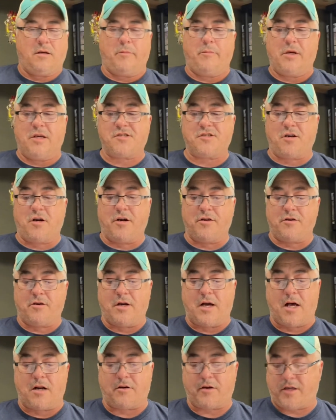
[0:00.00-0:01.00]
that's a
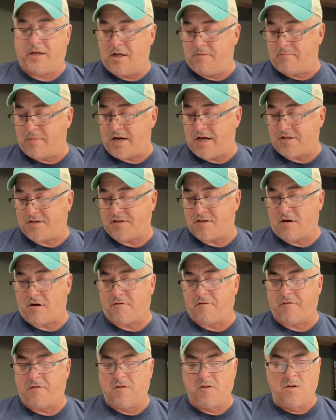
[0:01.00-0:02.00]
$100 kit by
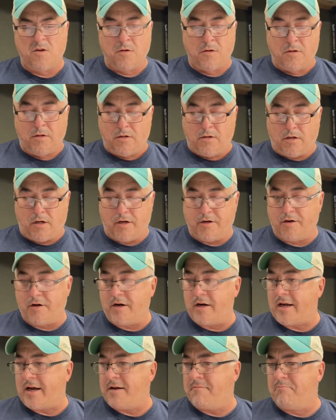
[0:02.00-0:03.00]
itself.
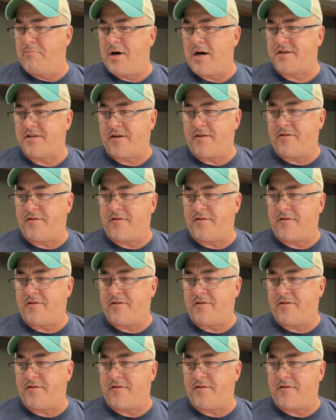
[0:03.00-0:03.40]
$109, I